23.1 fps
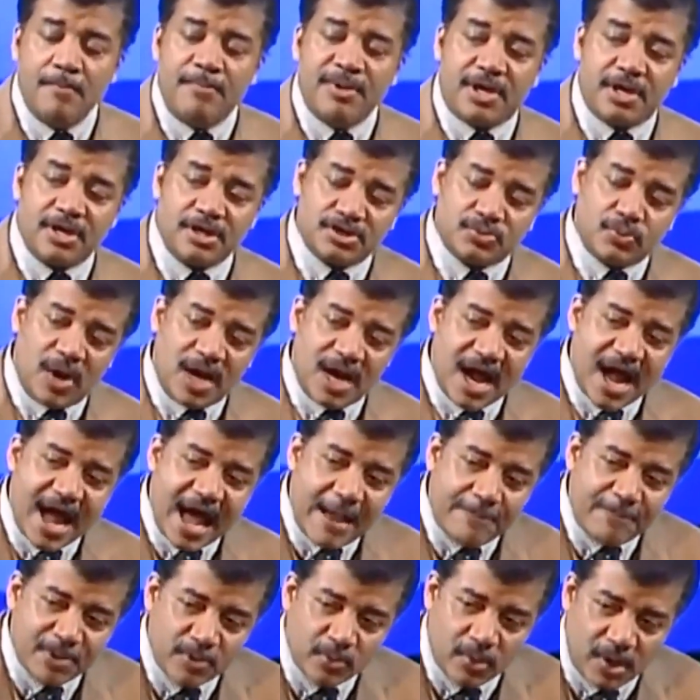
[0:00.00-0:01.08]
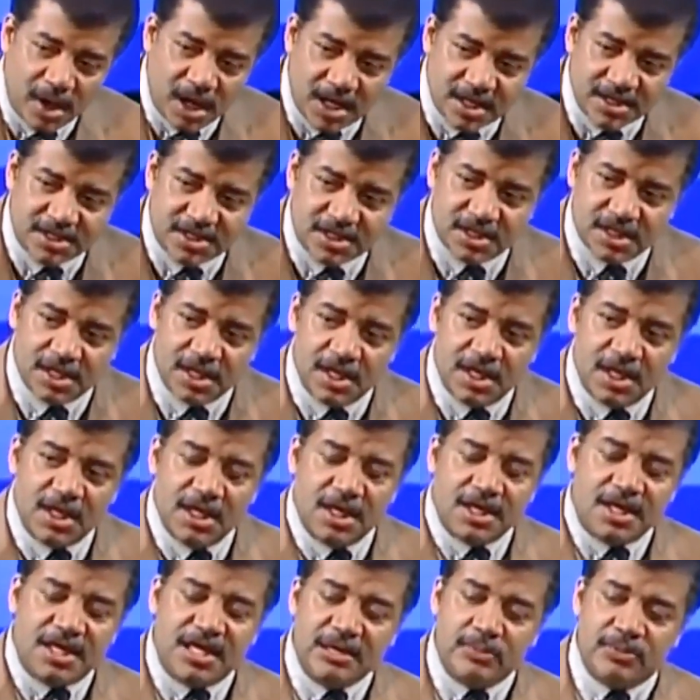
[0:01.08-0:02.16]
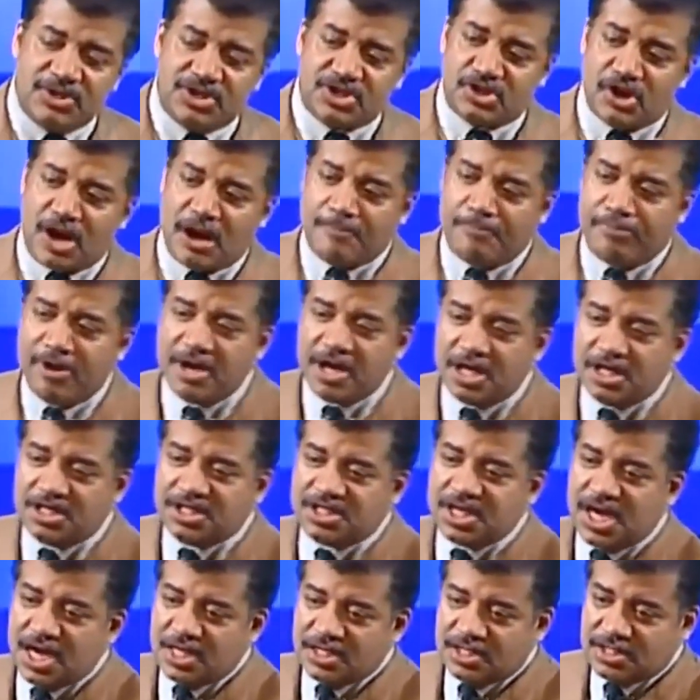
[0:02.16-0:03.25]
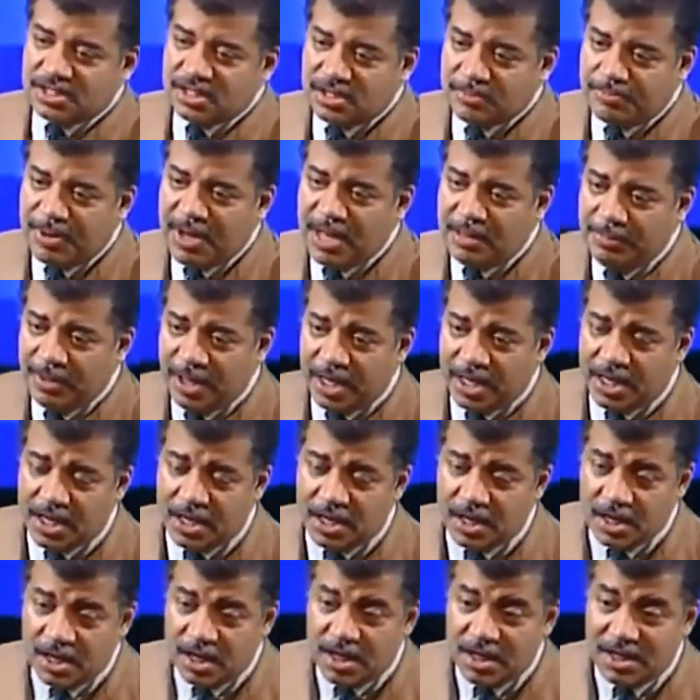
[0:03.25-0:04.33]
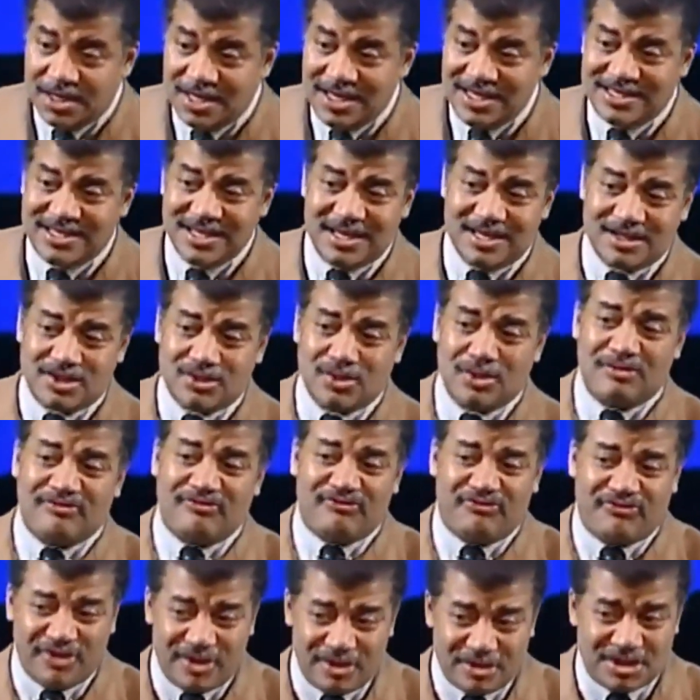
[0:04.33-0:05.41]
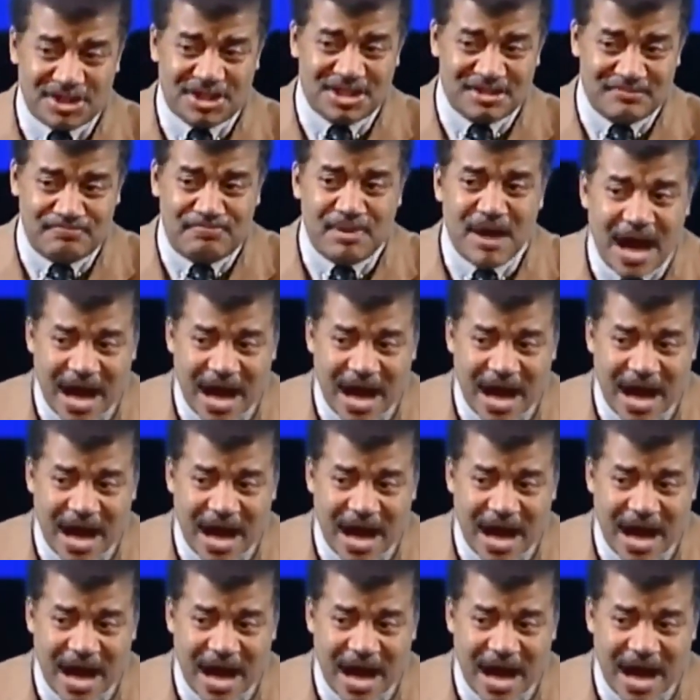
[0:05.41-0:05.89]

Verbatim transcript: Because what happened was he would start bringing science to the public. He did it sort of first and